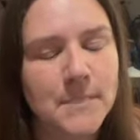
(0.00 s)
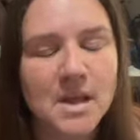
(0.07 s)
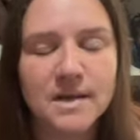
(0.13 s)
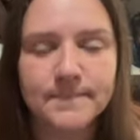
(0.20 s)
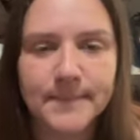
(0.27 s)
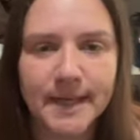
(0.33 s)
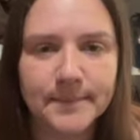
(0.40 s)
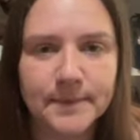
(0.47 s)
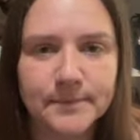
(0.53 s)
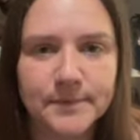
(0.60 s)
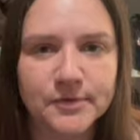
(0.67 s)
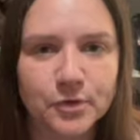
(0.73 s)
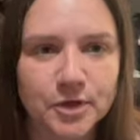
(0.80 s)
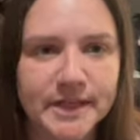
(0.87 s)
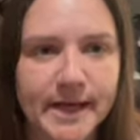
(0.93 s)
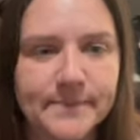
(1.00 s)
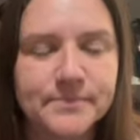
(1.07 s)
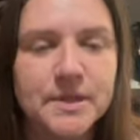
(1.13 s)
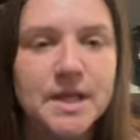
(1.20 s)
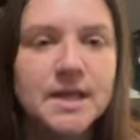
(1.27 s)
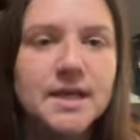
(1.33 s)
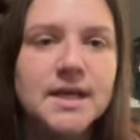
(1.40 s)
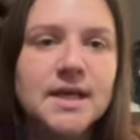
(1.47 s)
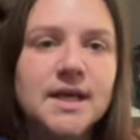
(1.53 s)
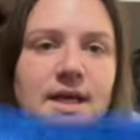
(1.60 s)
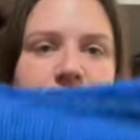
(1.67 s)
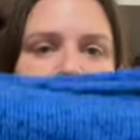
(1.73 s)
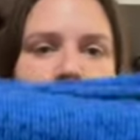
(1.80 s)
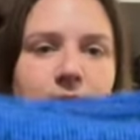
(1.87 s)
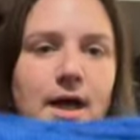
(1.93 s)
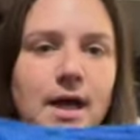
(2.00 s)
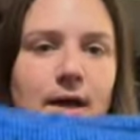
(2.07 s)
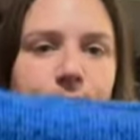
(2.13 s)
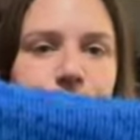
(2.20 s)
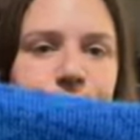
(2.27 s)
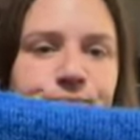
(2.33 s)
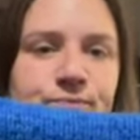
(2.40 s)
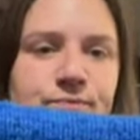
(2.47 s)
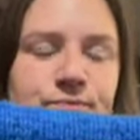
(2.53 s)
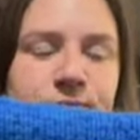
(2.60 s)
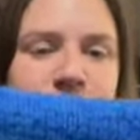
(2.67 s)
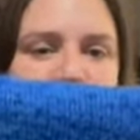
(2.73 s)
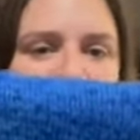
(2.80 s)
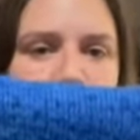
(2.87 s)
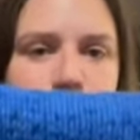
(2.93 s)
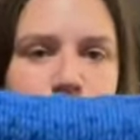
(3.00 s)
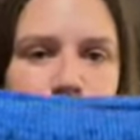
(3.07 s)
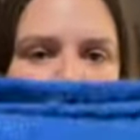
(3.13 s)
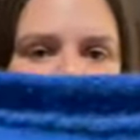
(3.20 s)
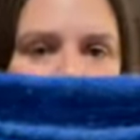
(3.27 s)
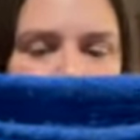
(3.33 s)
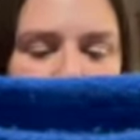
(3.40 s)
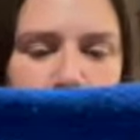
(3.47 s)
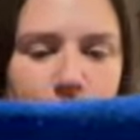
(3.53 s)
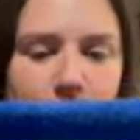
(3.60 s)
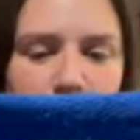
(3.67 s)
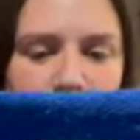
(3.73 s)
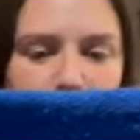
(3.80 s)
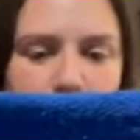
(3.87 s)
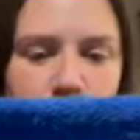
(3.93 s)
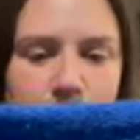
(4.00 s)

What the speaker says: Might have been before that. Because I was with my brother, I think.